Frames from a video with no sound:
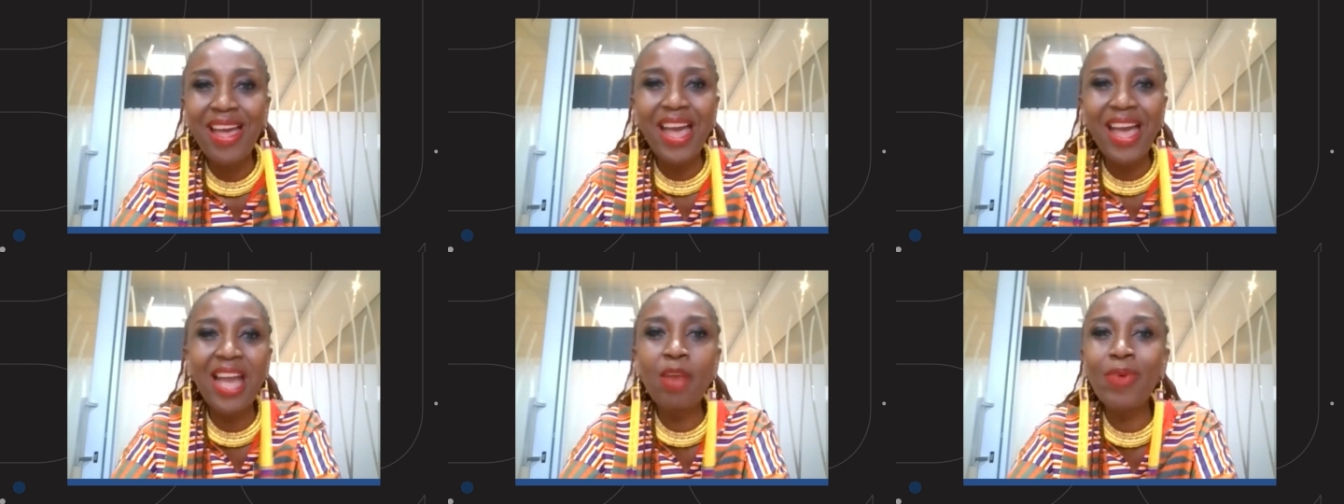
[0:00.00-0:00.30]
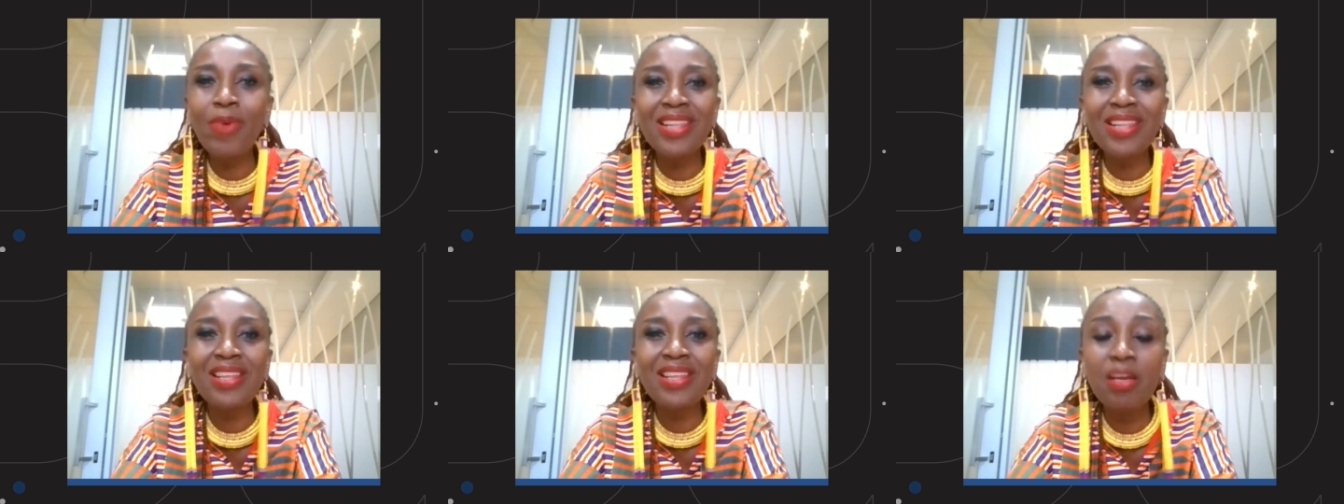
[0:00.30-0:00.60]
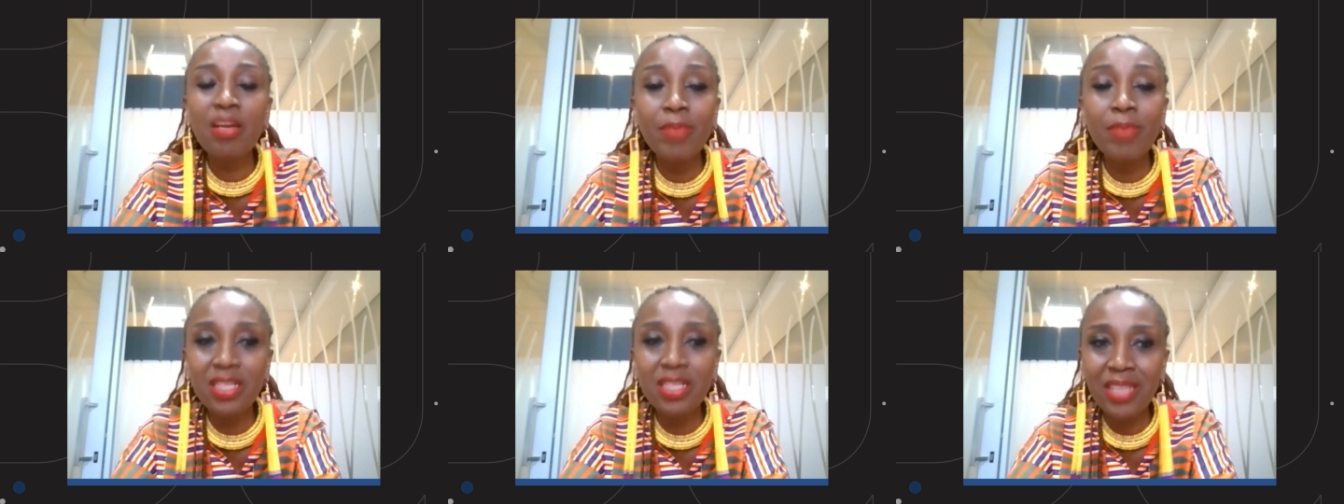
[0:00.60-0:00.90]
And what are the
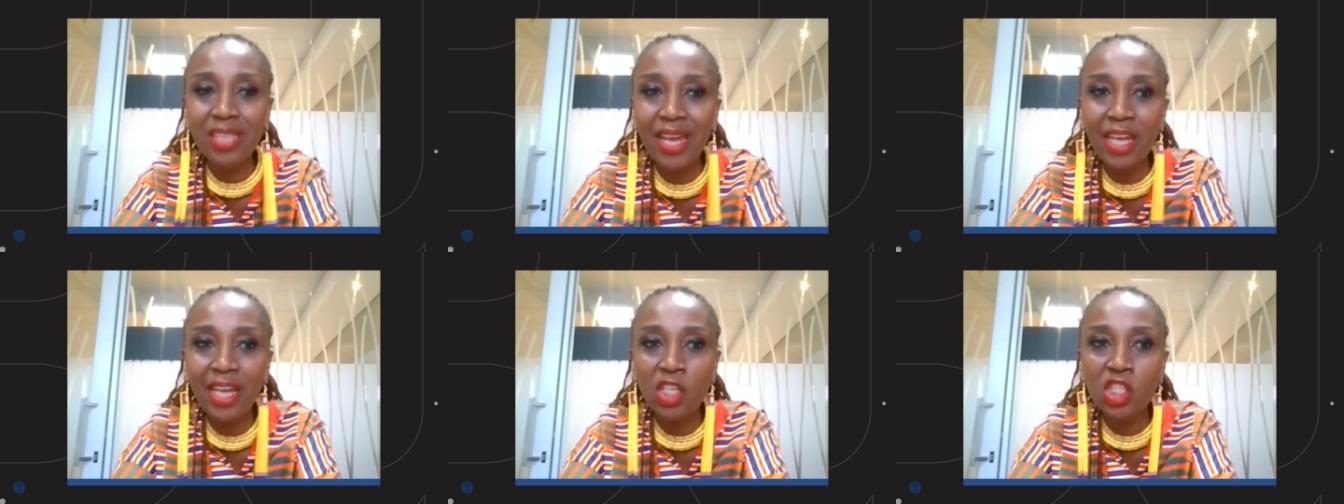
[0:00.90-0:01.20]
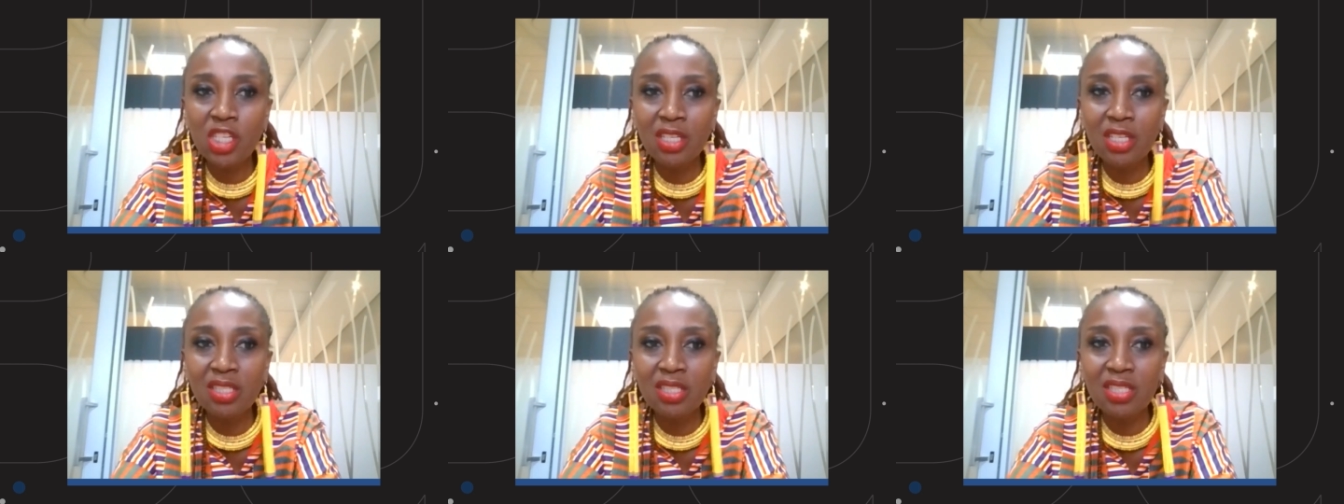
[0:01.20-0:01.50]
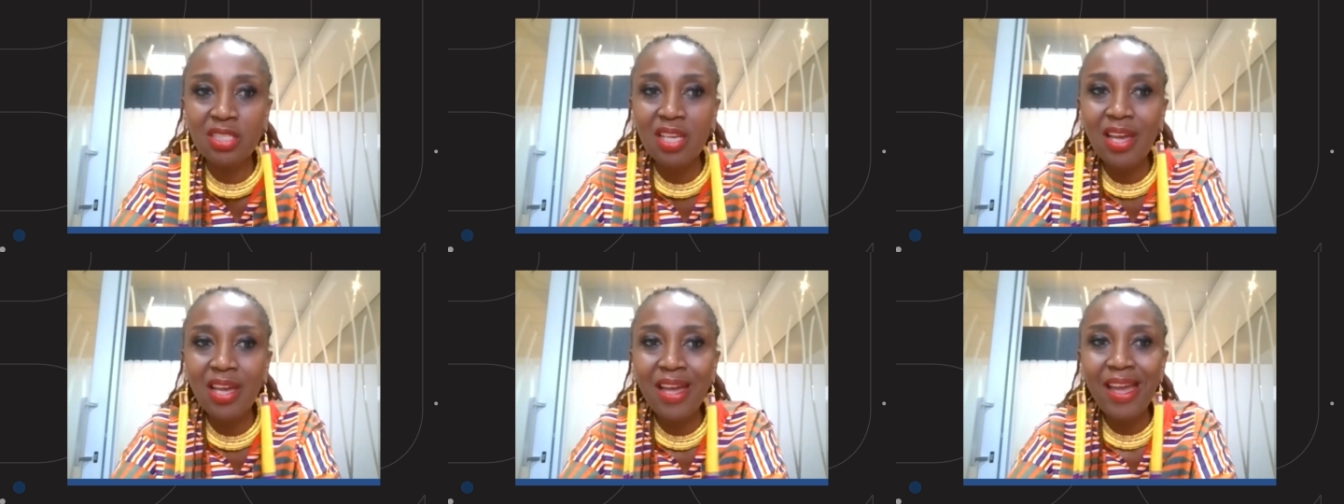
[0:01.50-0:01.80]

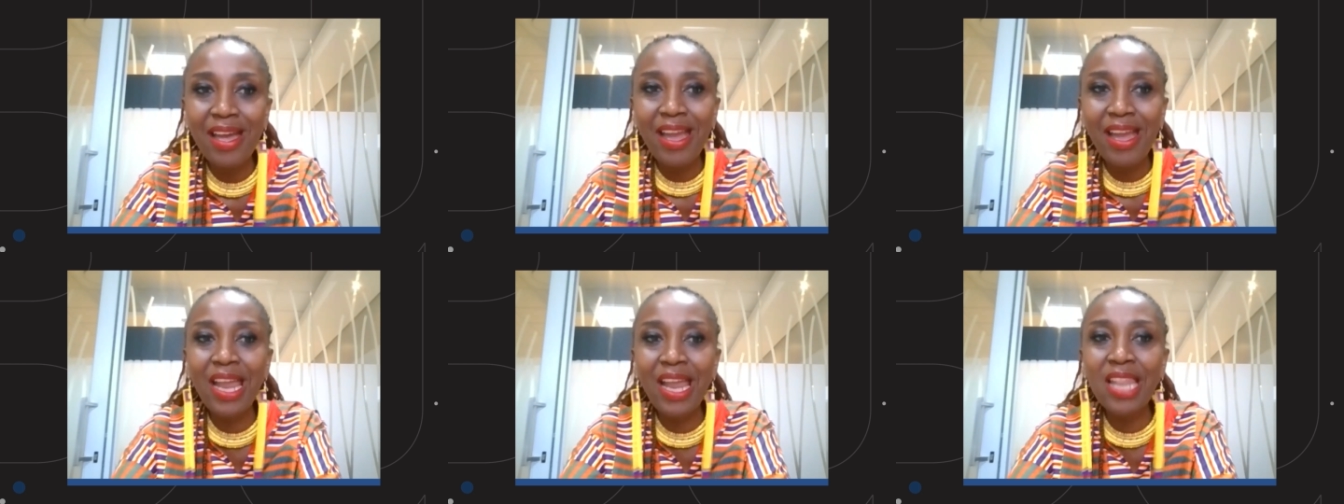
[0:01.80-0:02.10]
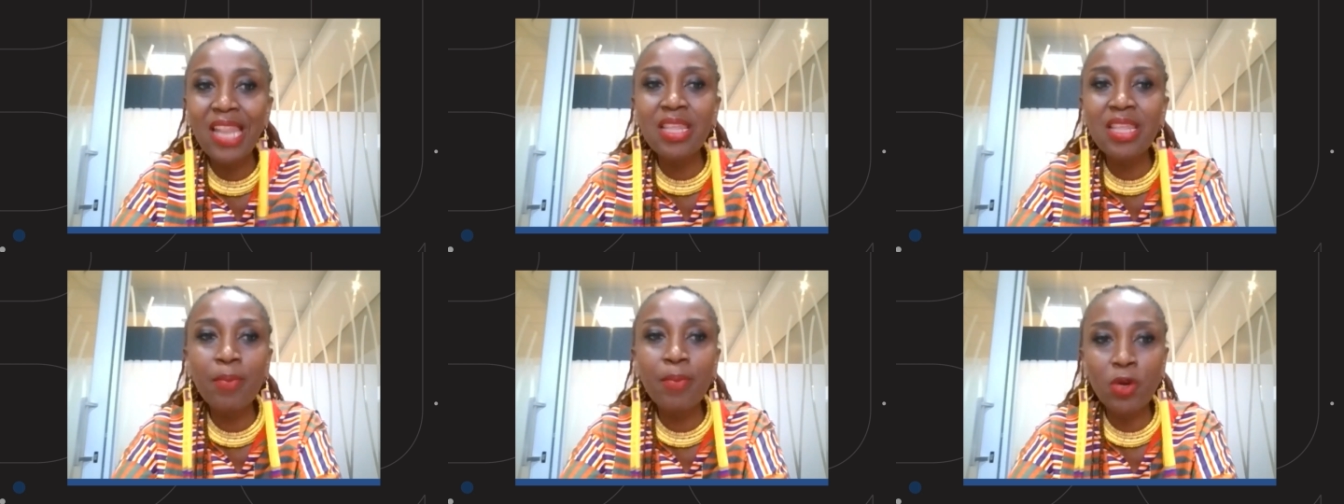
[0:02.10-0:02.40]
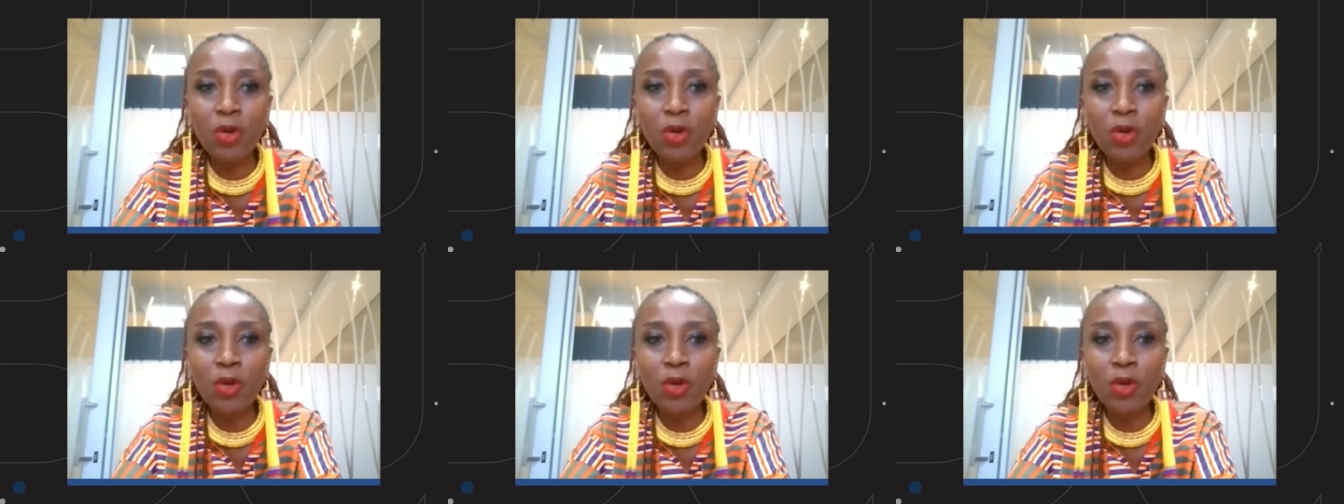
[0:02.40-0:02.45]
limitations in the